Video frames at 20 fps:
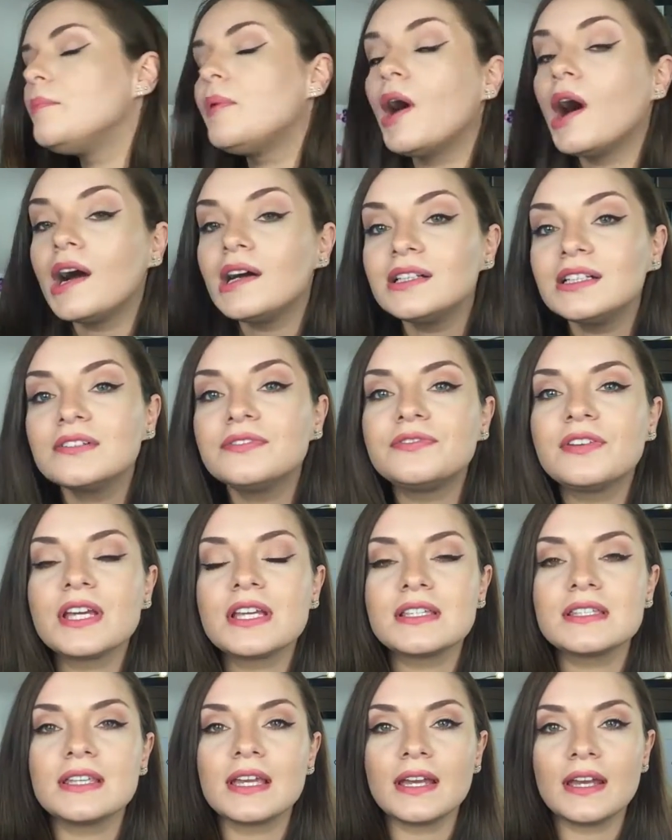pile of
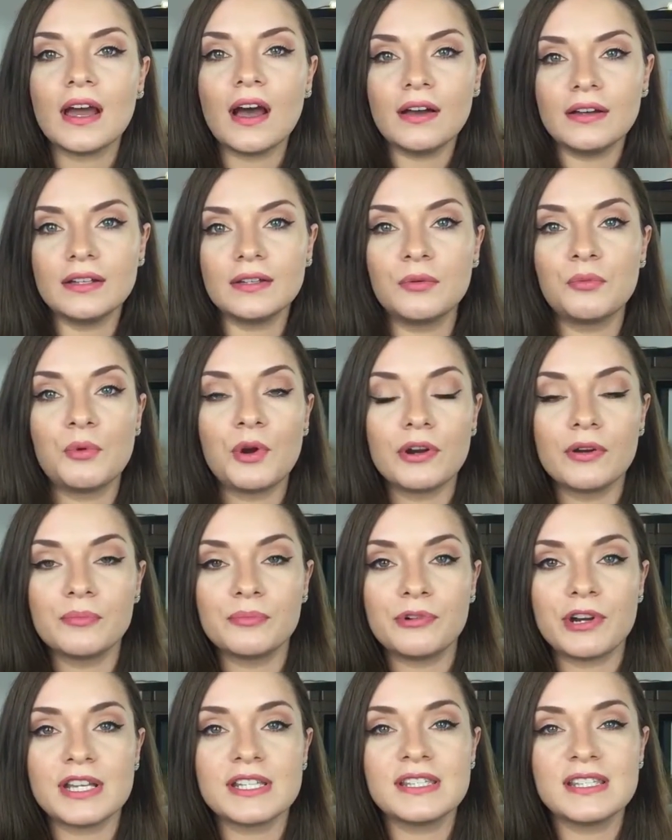things that
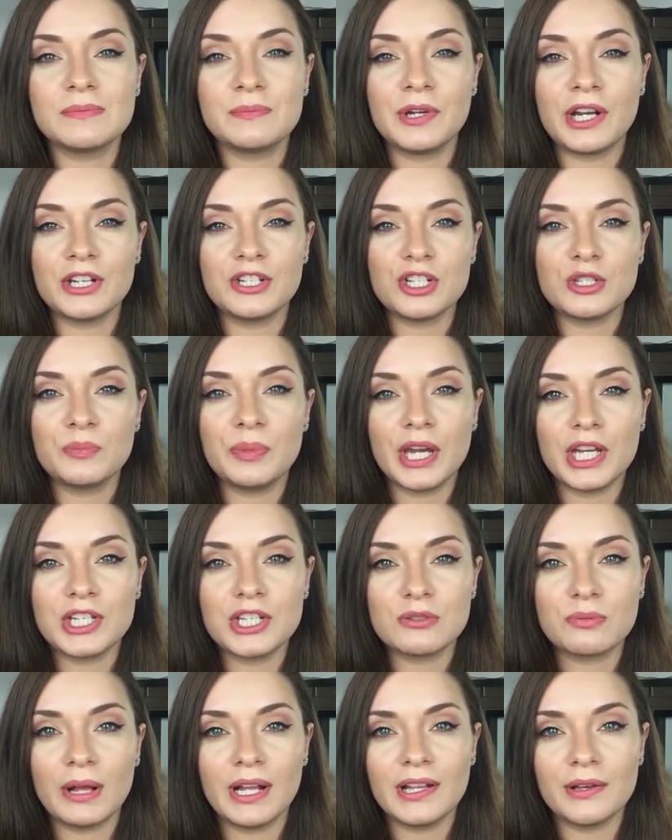weren't presents, but I just
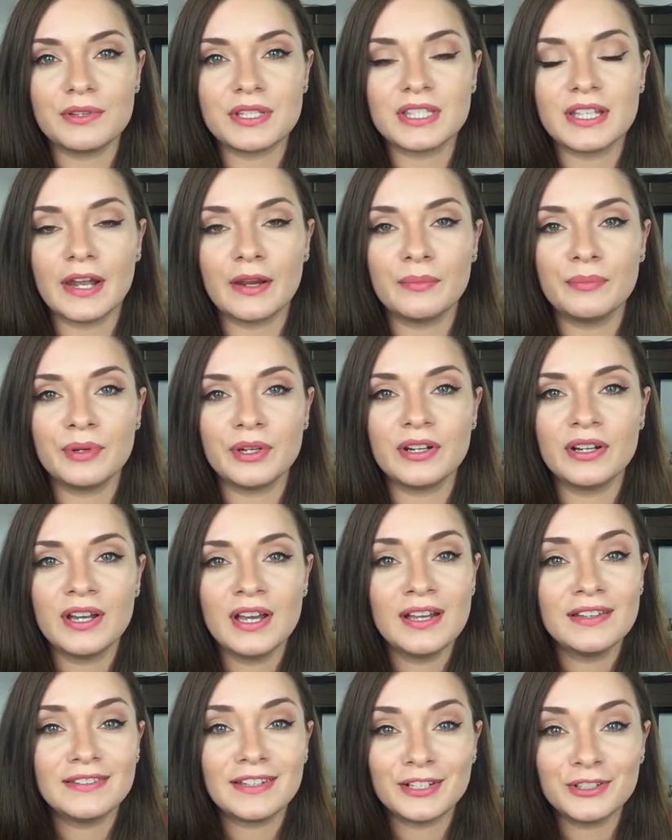purchased while I was there. But
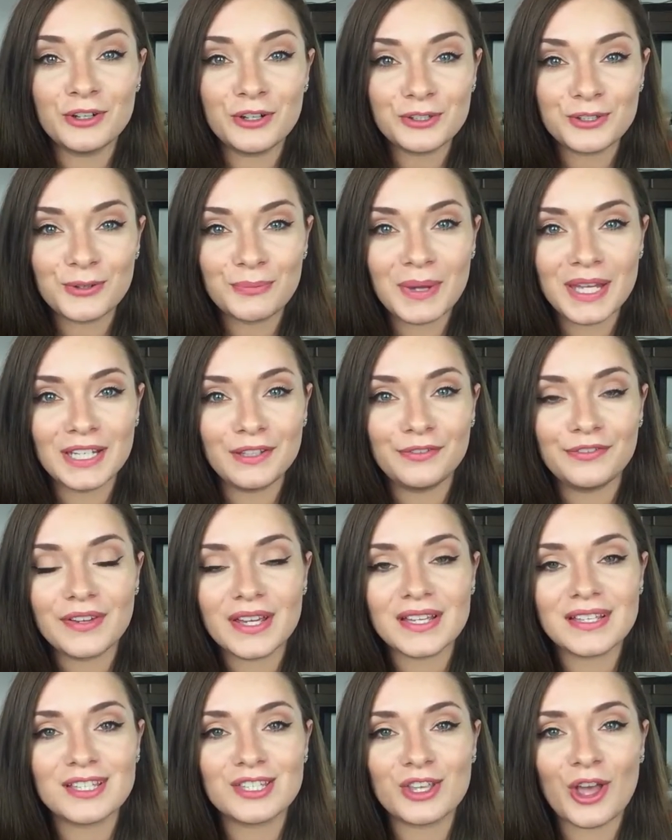they're not too many
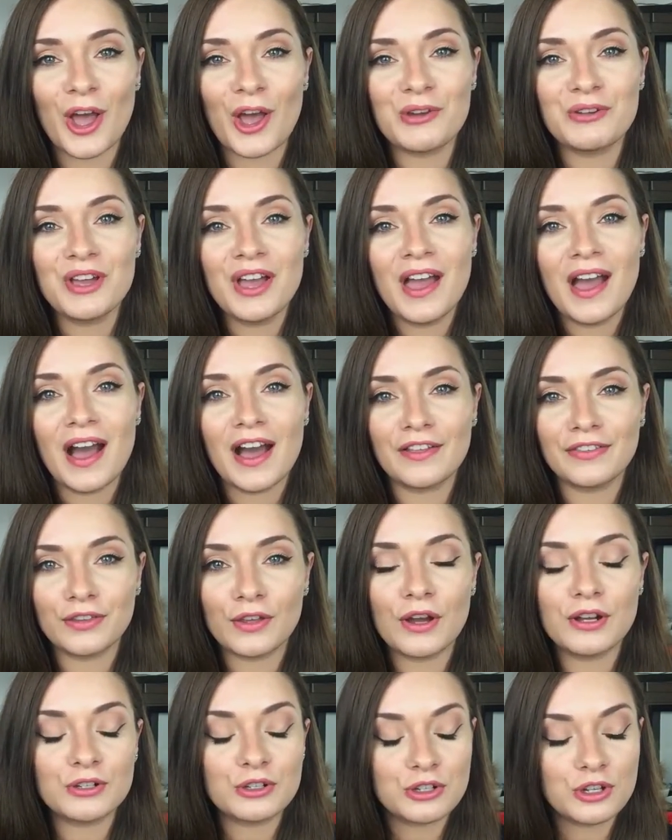things, so I
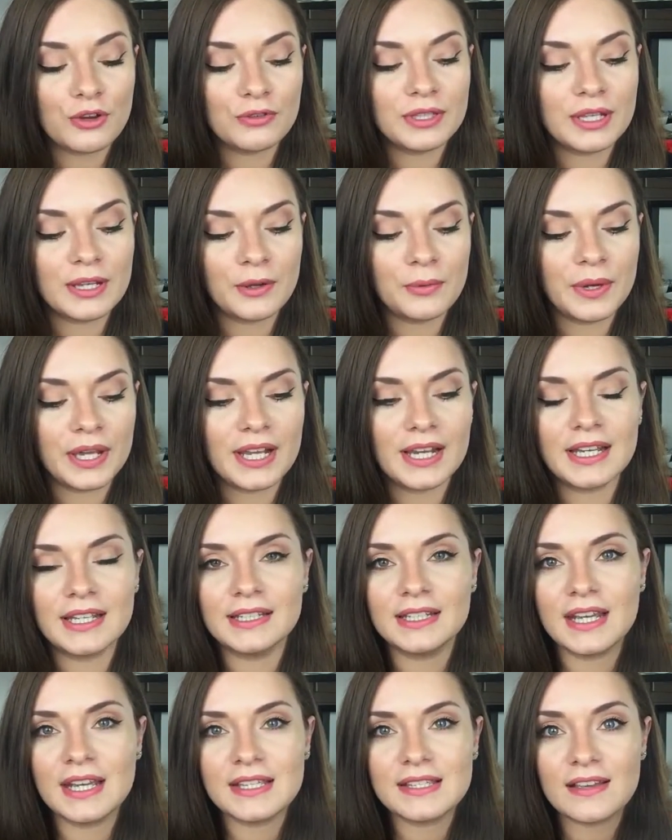thought I'll show them quickly in
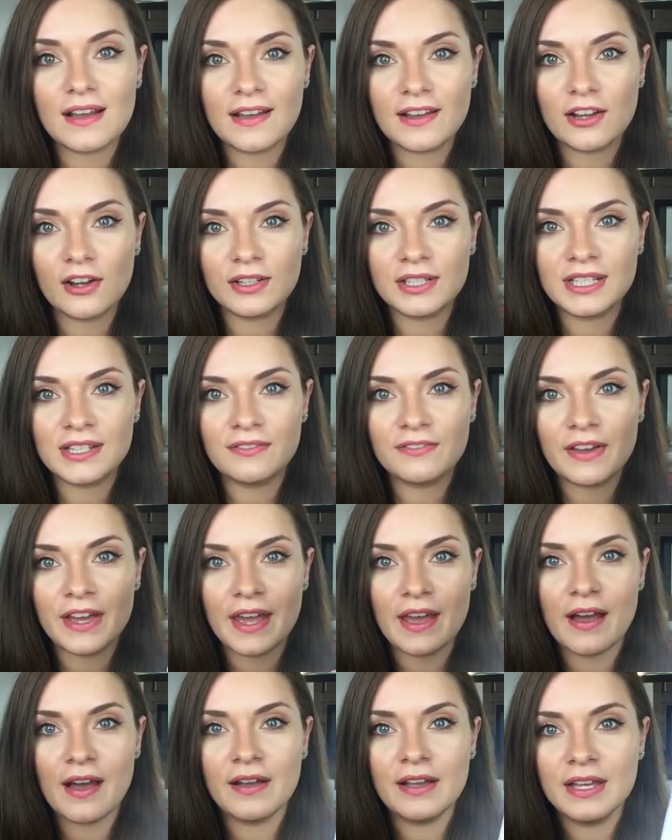this. I got
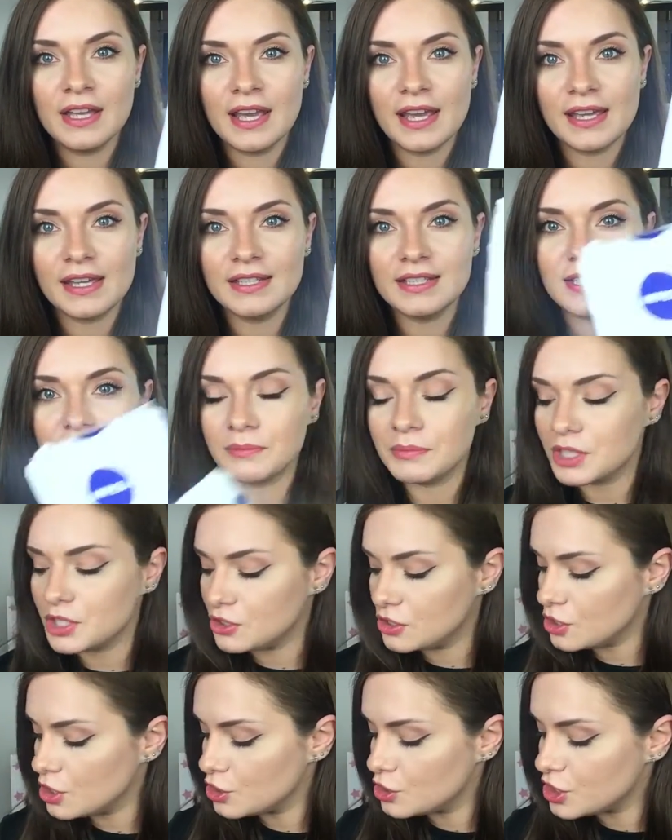Nivea
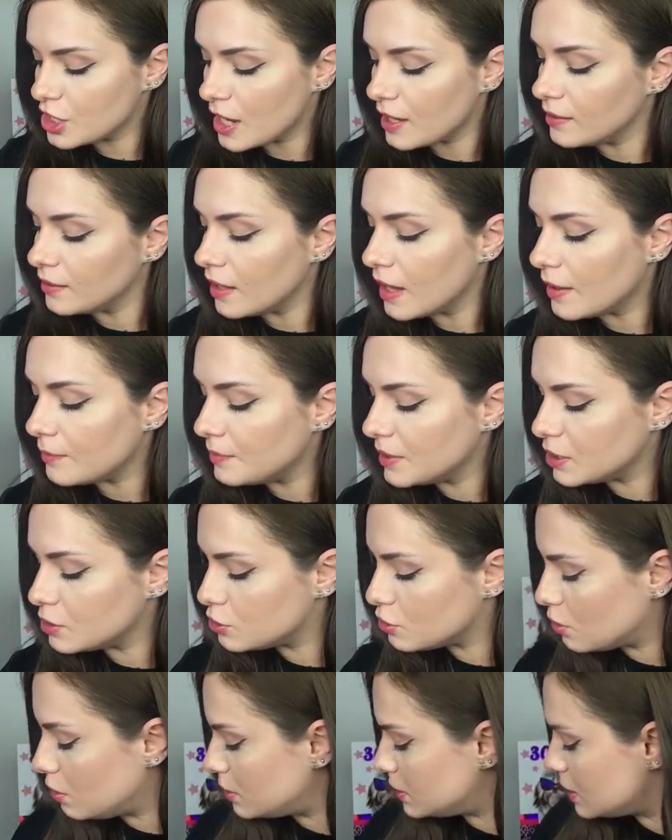Intimate Gel. I've been
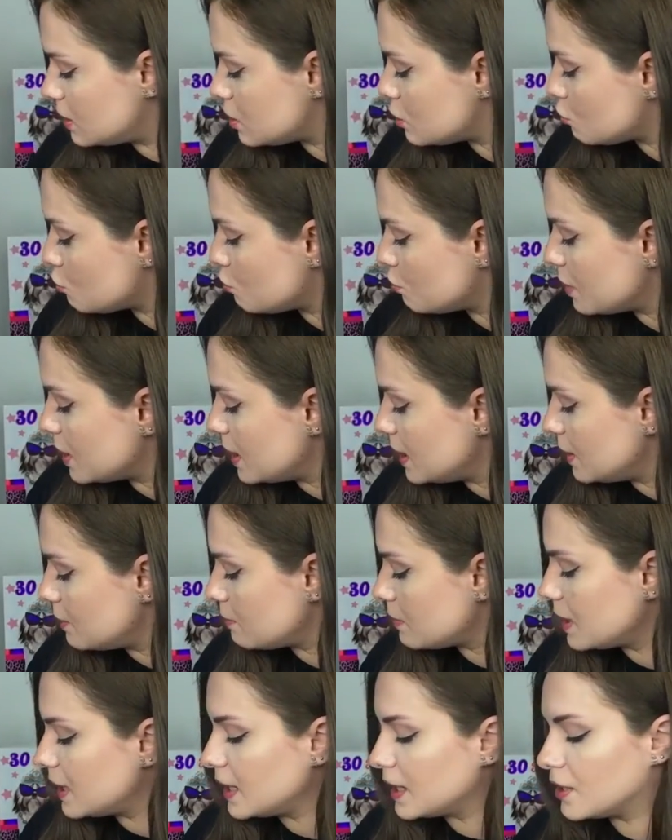told it's really,
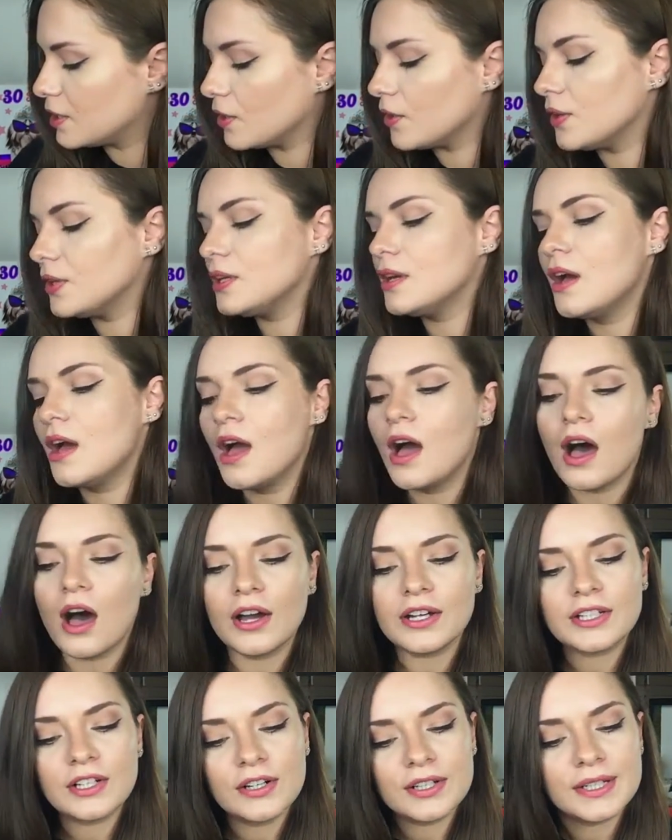really good.
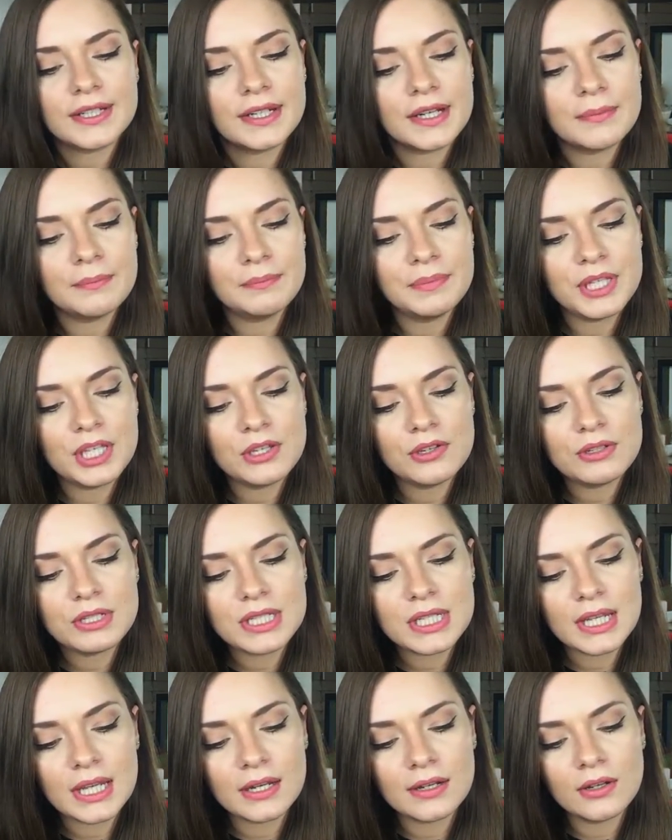I got a
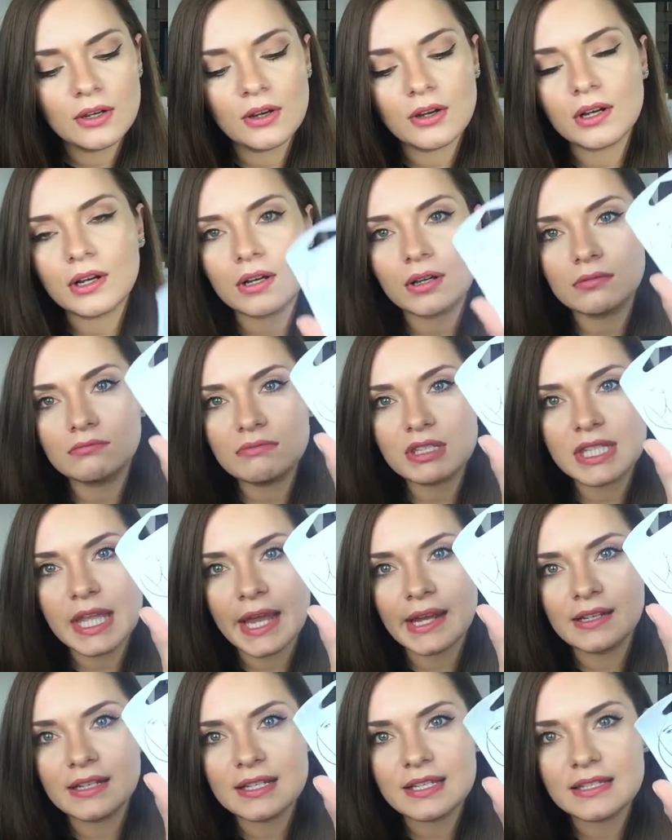Beauty Look
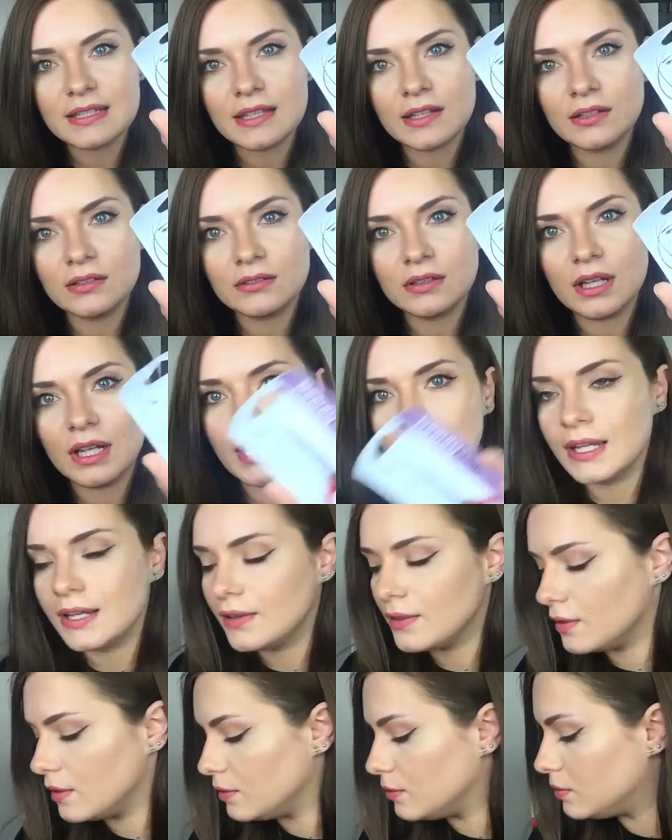stainless steel
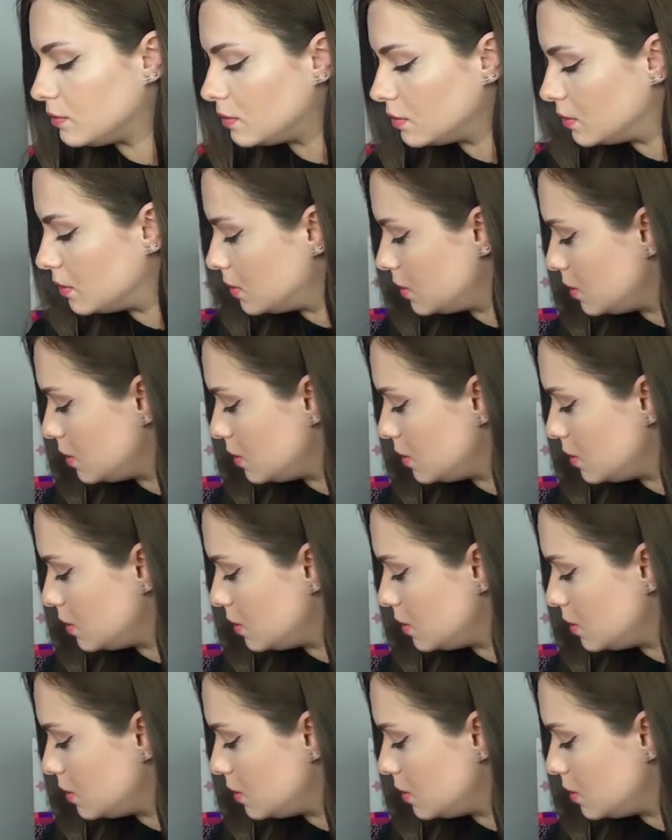level